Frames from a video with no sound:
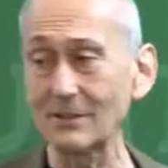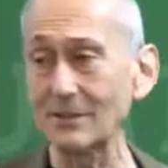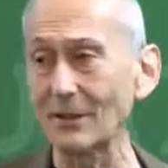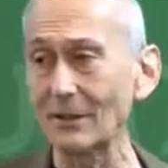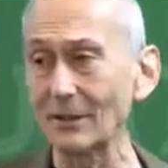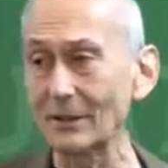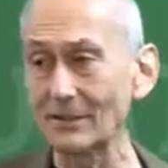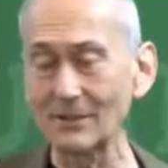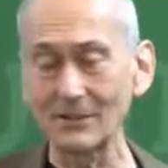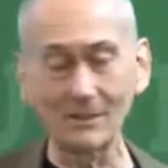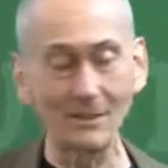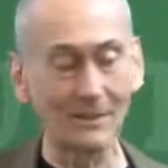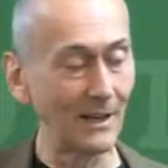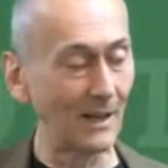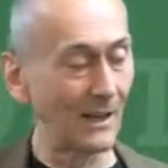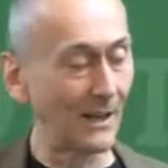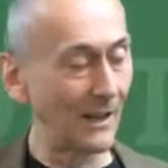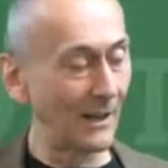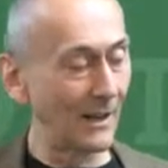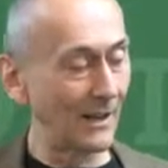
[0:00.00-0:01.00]
Sorry, this is
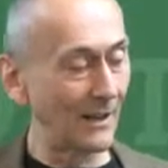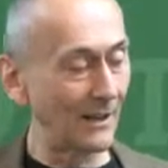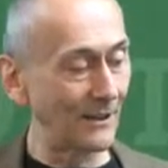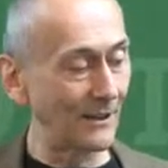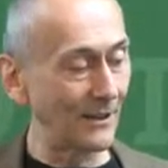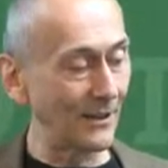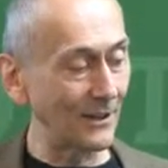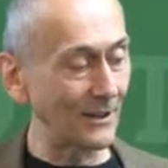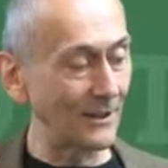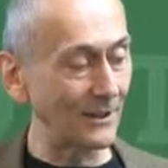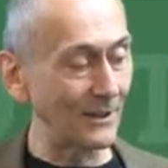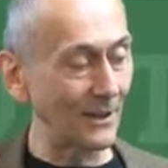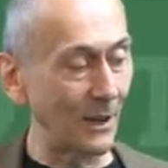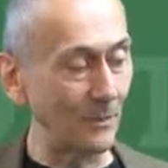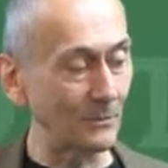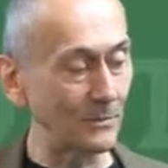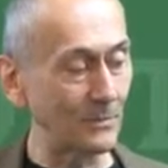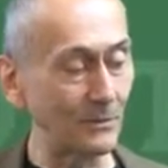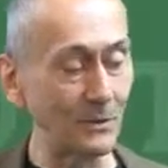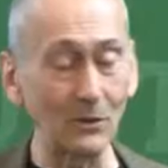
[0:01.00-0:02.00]
not in
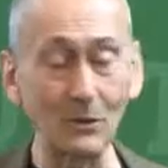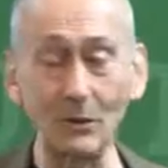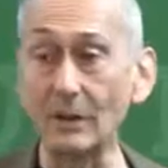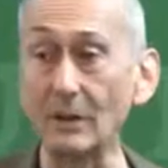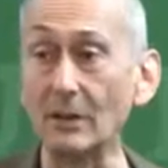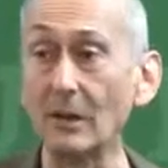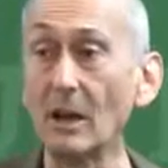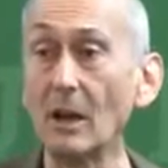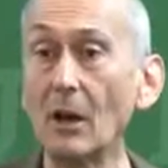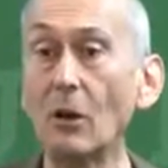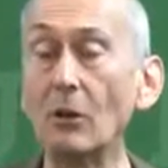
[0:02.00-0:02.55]
optimal order.